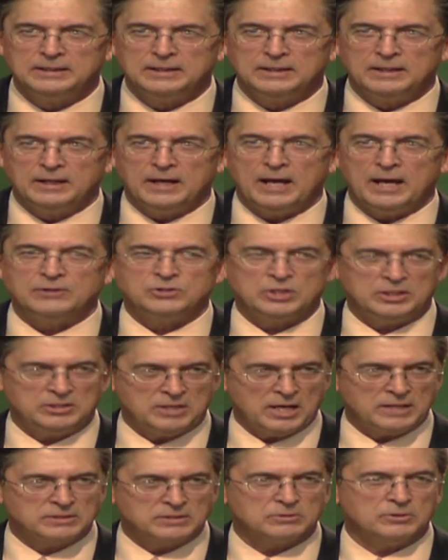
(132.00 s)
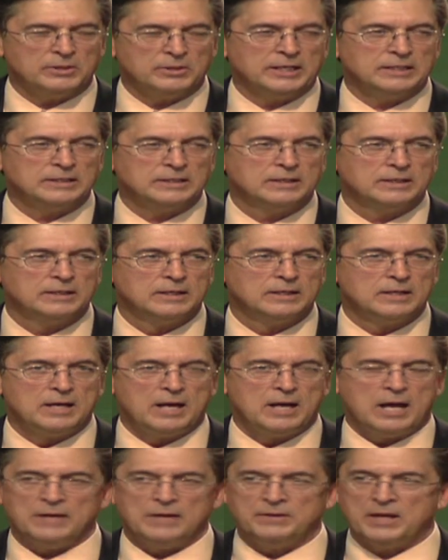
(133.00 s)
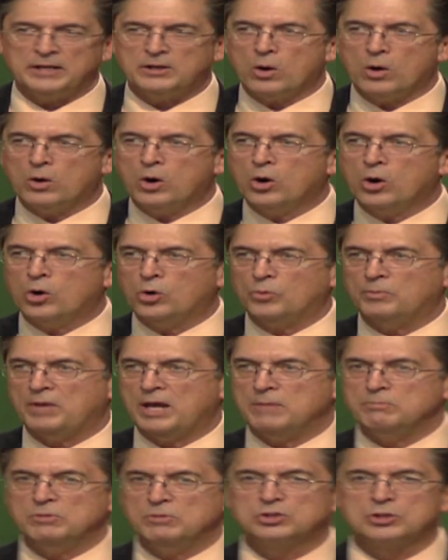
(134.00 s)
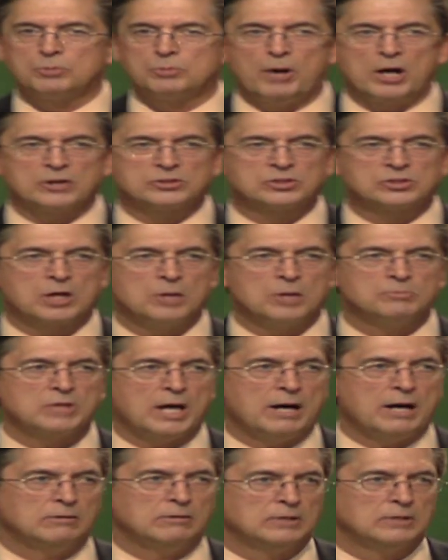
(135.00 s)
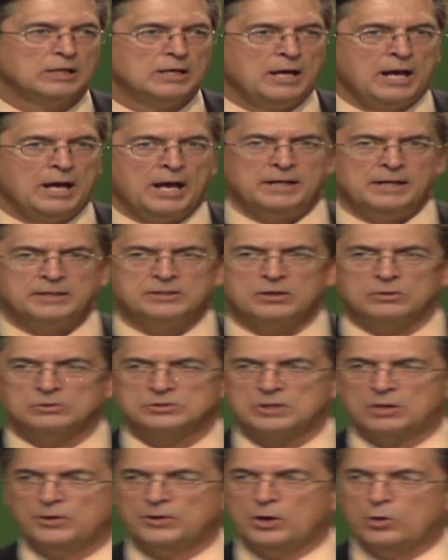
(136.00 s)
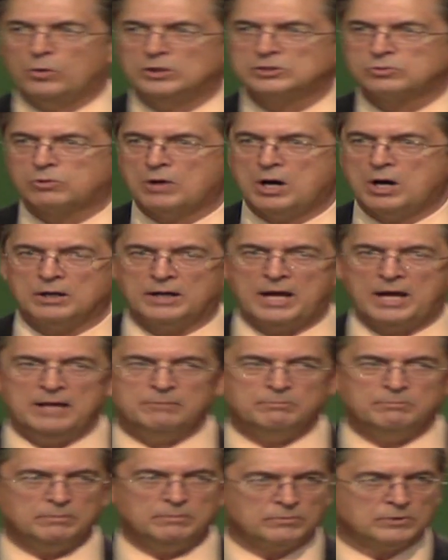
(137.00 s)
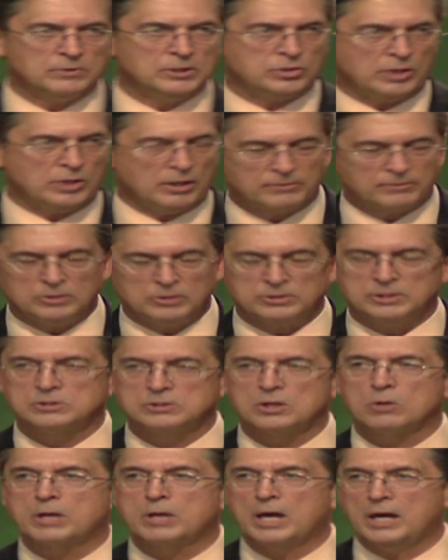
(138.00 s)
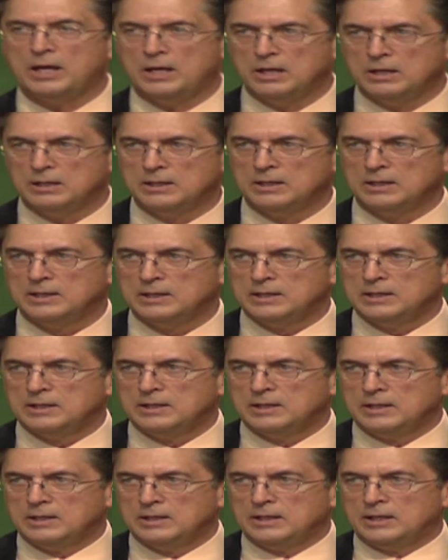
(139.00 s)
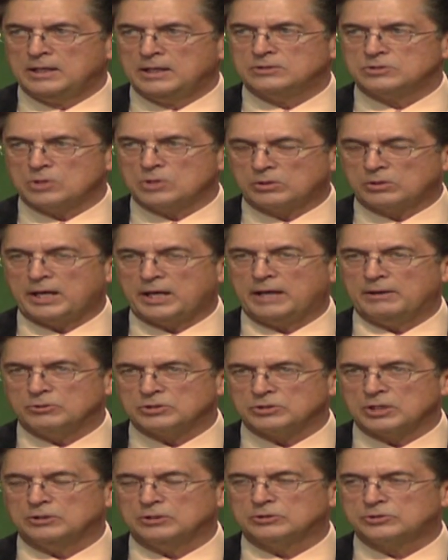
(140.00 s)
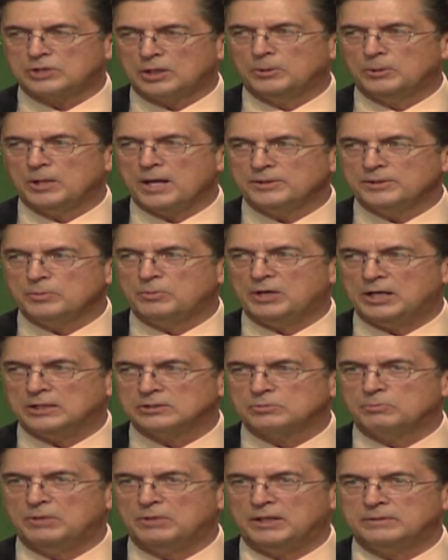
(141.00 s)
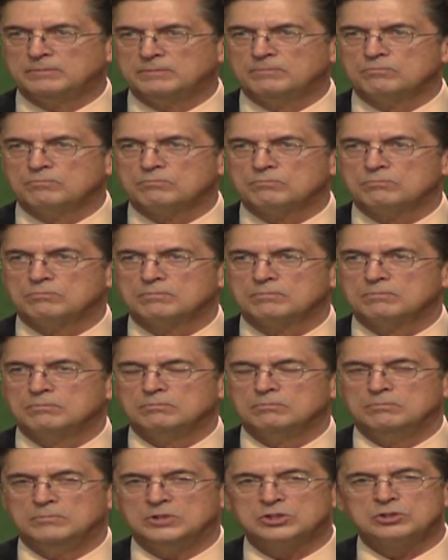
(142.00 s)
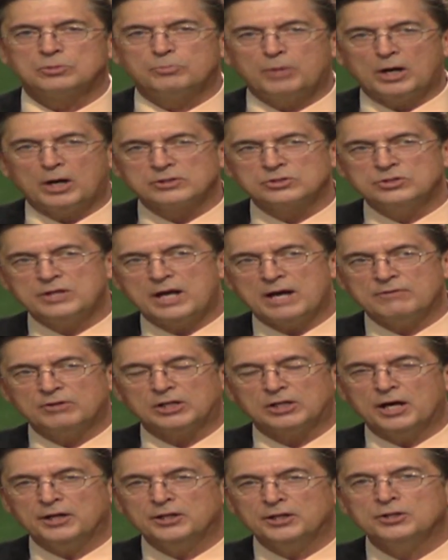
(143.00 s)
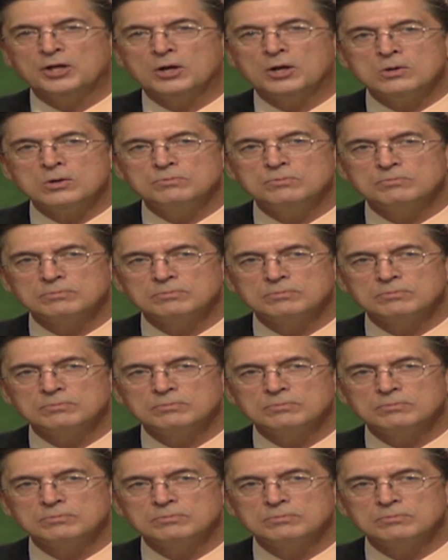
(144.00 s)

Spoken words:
And she takes a drink. And they go home, and Mr. Parks comes out, and he goes, "Oh no, what's wrong?" And the sheriff goes, "It's okay. It's okay. There was a little trouble on the bus, but Mr. Parks, do you have a gun in the home?"